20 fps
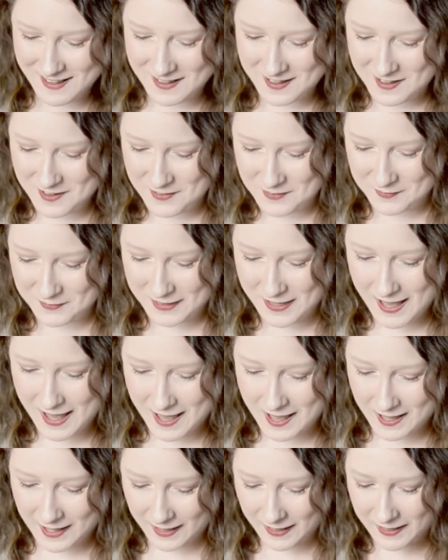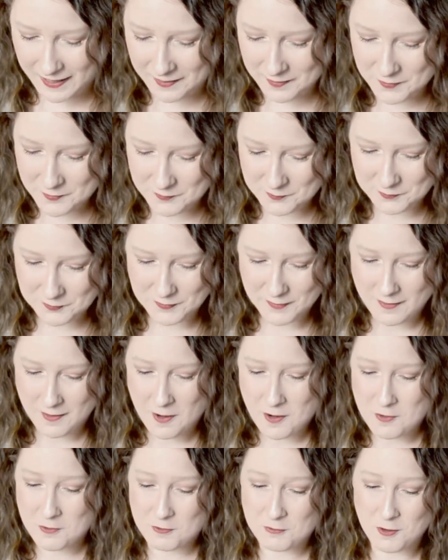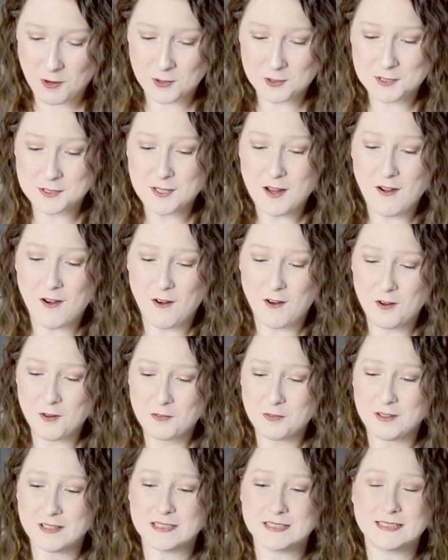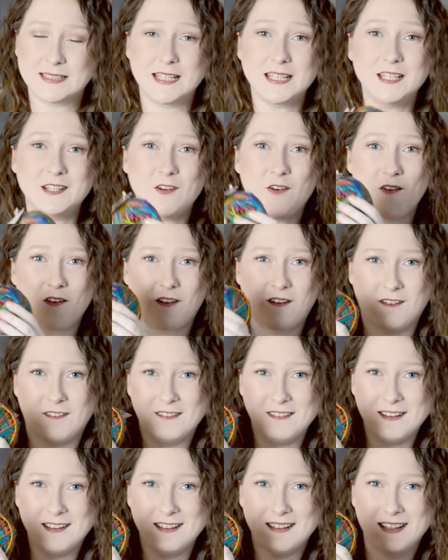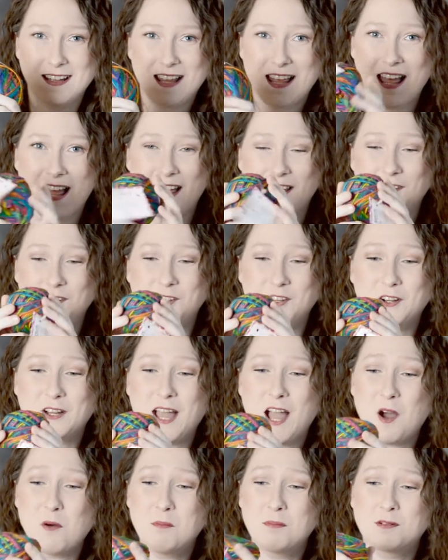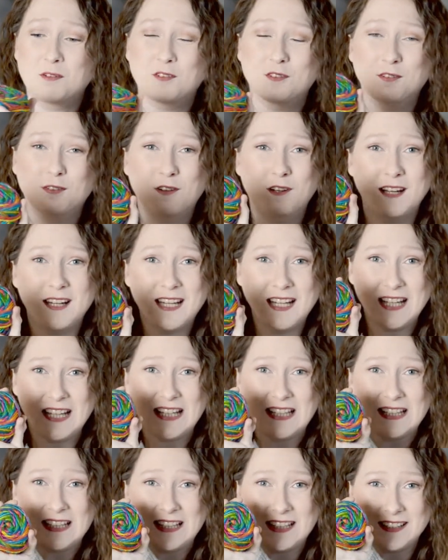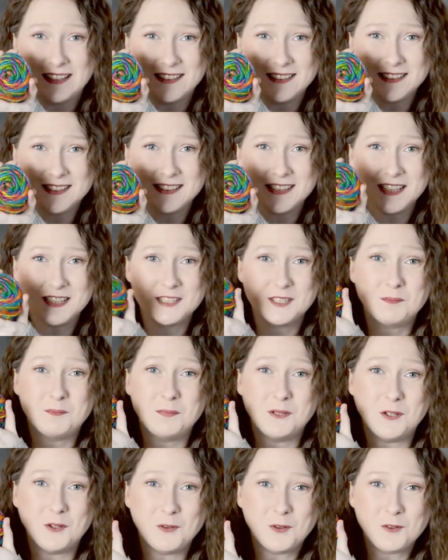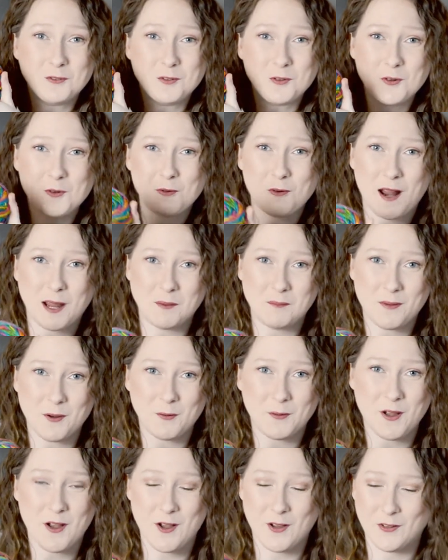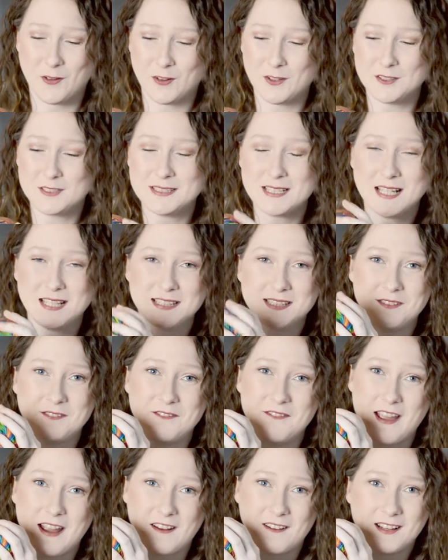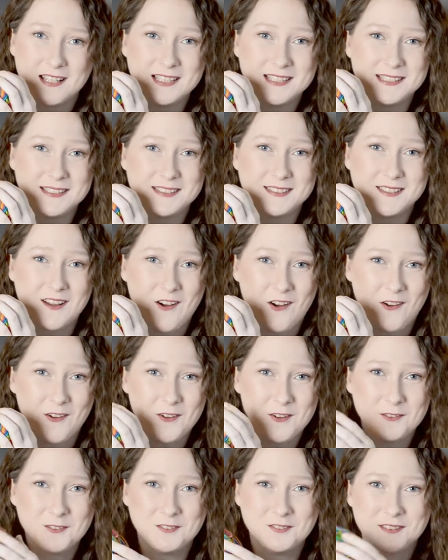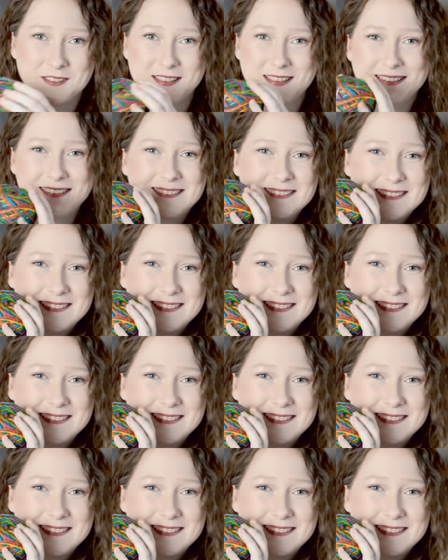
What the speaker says: Okay, first off is the yarn. And look how pretty it is. It's beautiful rainbow colors and it's very soft.